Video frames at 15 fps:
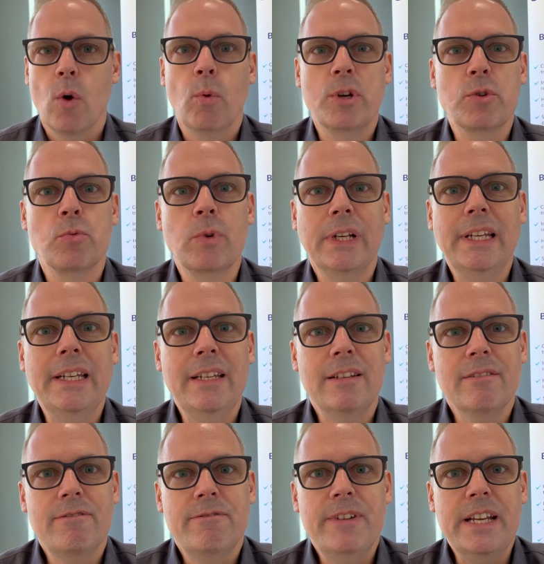which
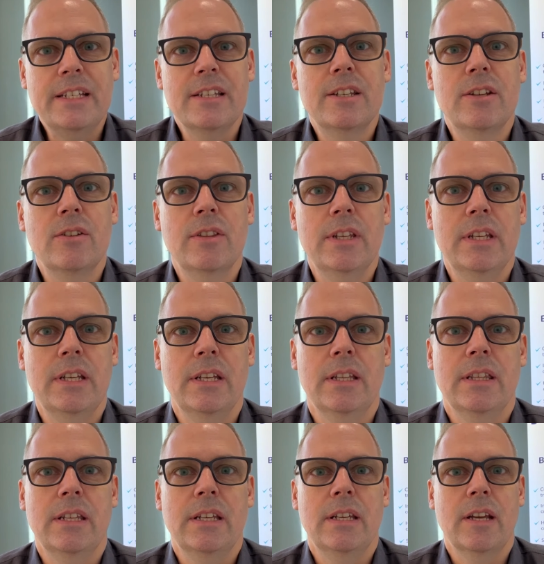really feeds into the
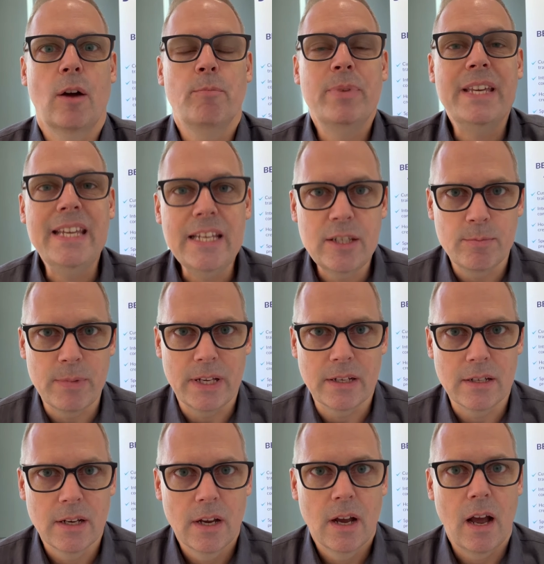the
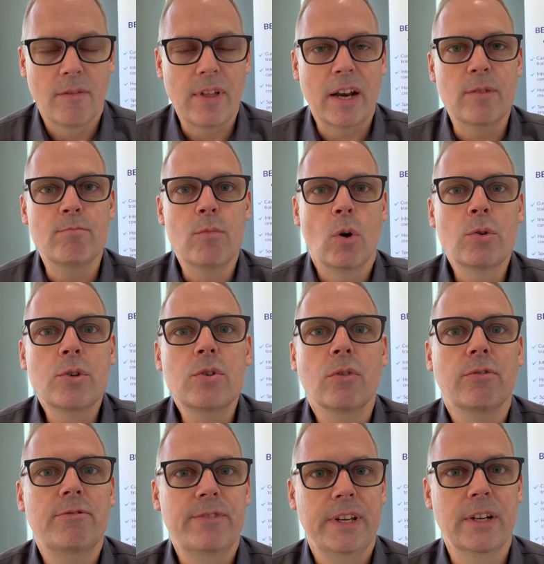appeasement of that emotional
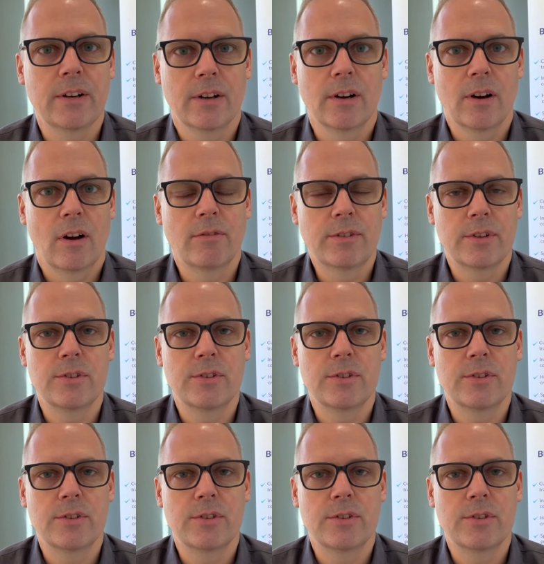fear of